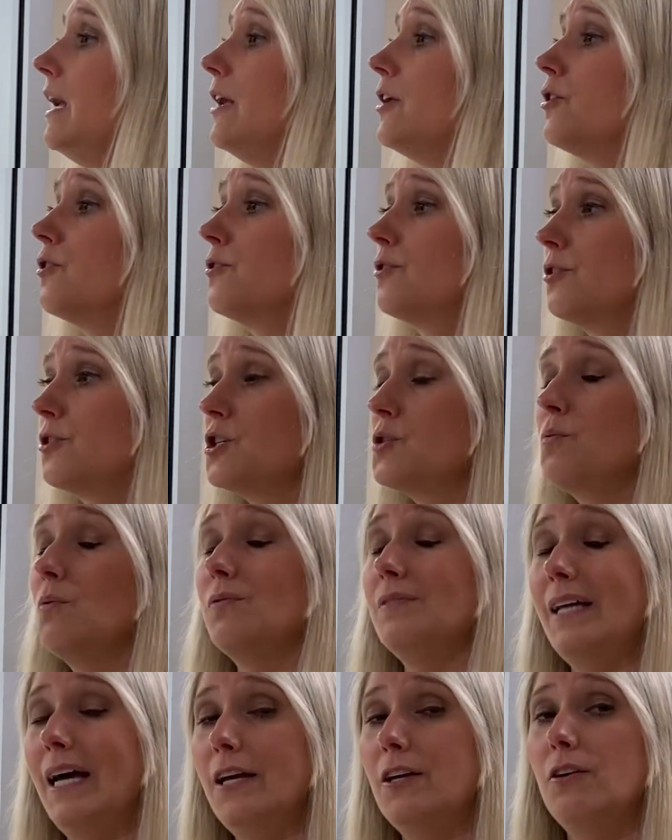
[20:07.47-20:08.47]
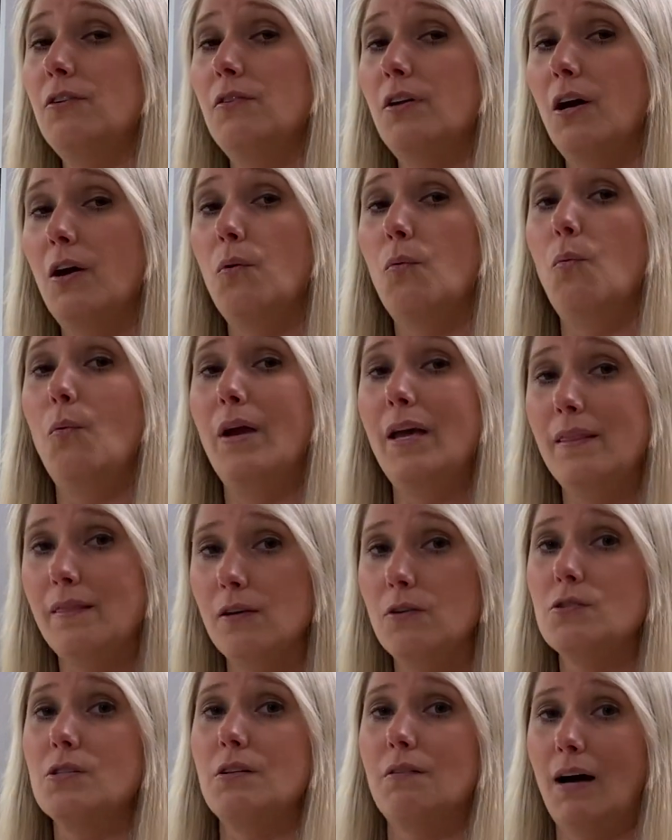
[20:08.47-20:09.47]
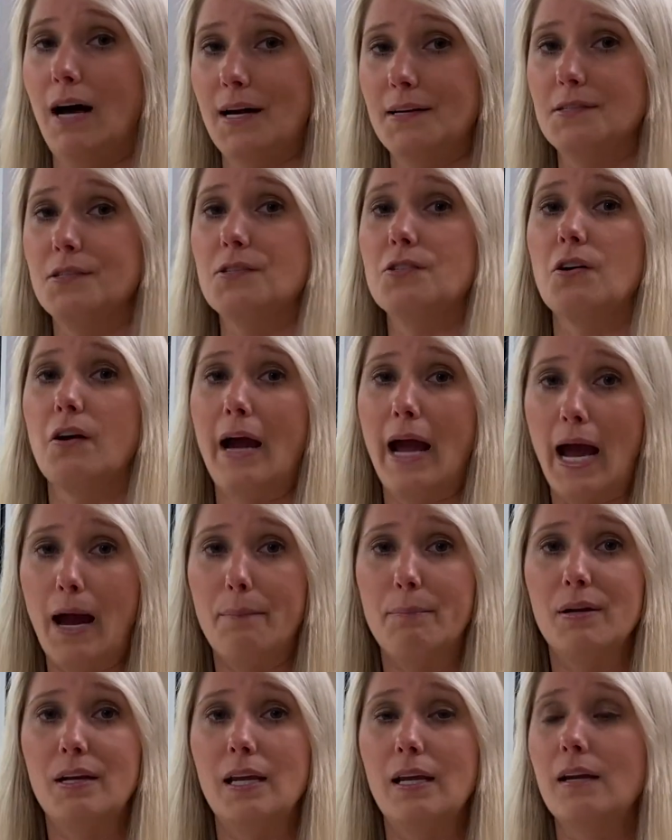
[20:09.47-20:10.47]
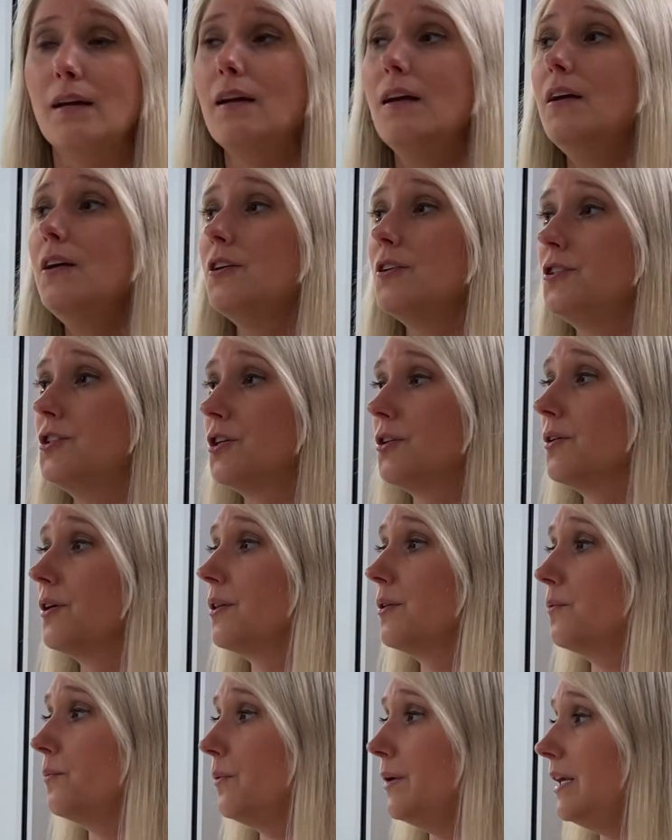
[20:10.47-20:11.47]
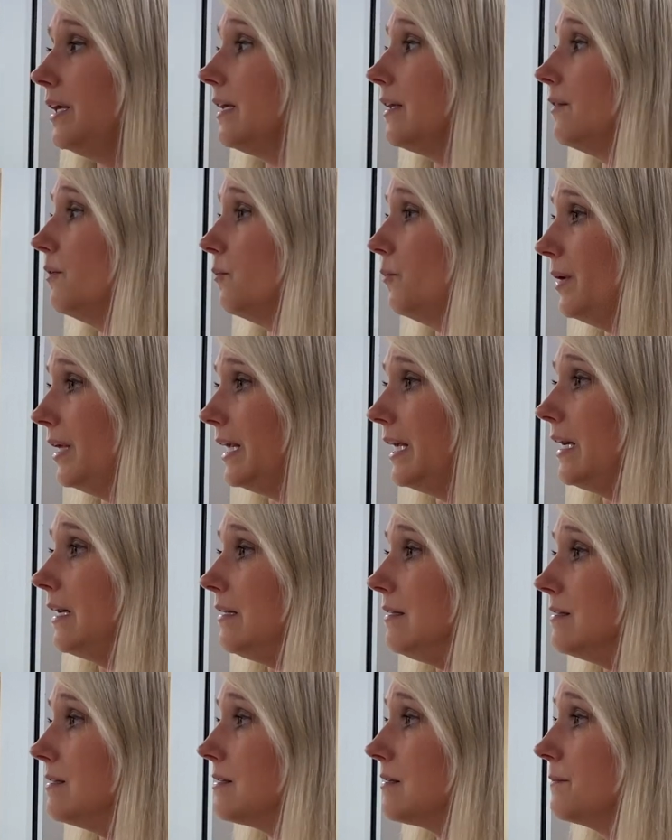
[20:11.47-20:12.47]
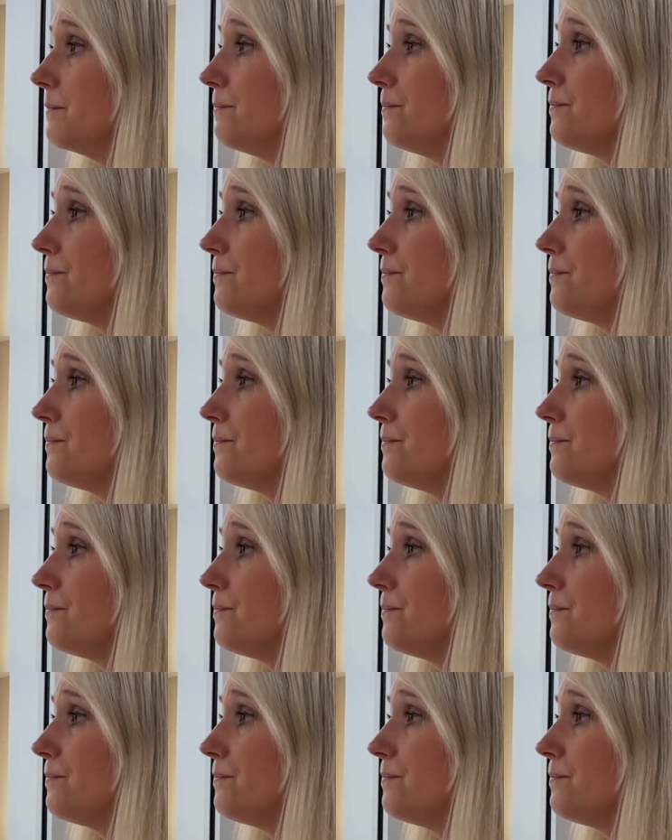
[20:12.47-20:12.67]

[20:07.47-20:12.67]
Your nurse will let you know when those classes are happening during the week and the weekends.